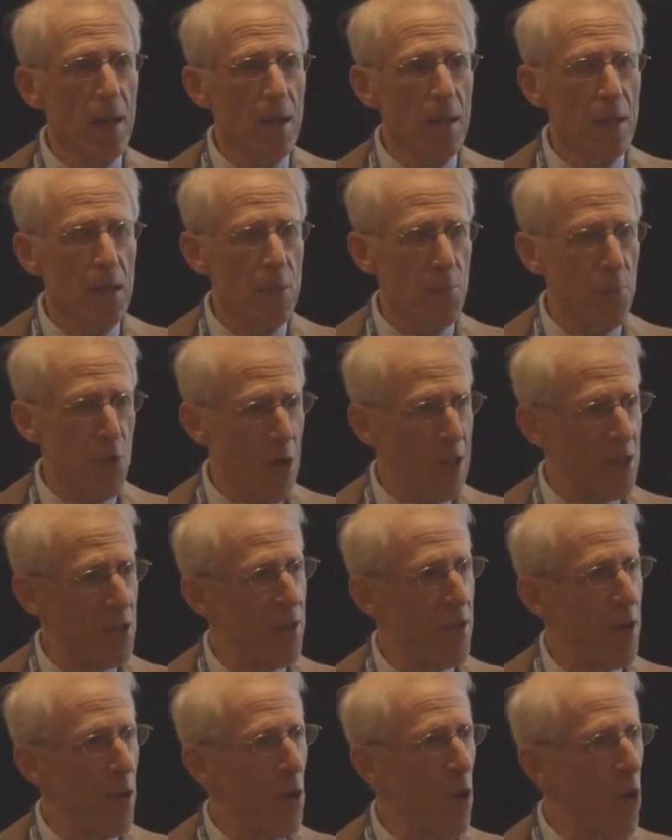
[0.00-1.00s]

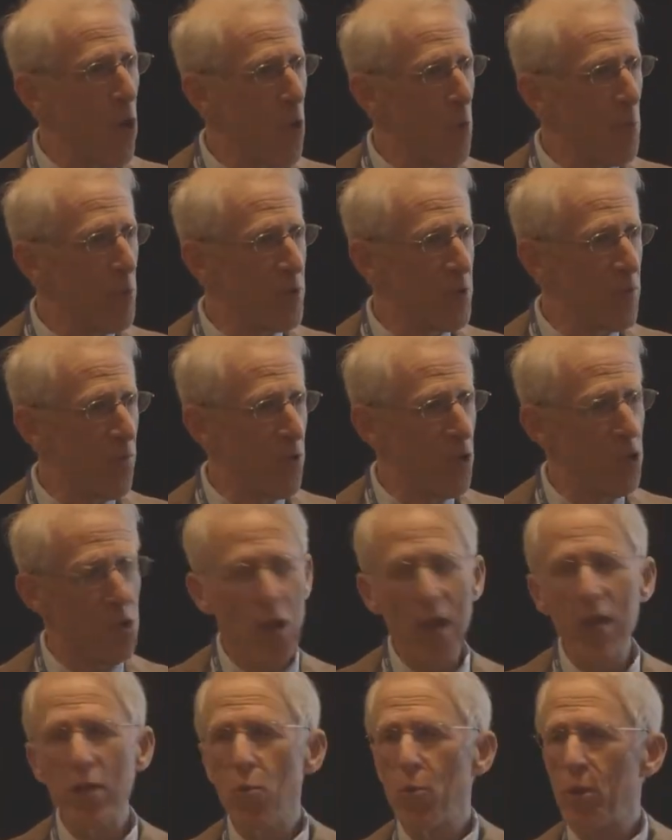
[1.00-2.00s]
expressed their hopes for
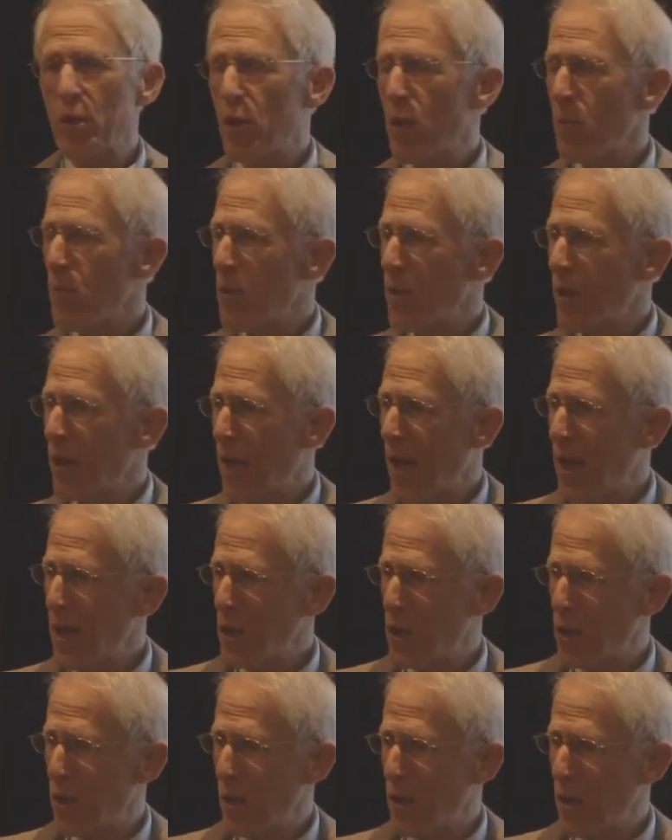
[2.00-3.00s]
genuine
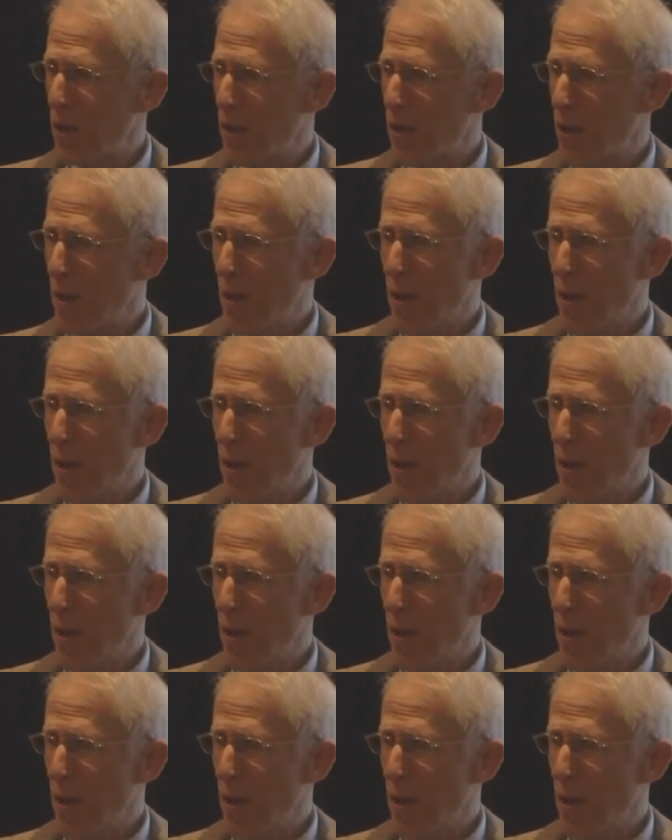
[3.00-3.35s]
communication,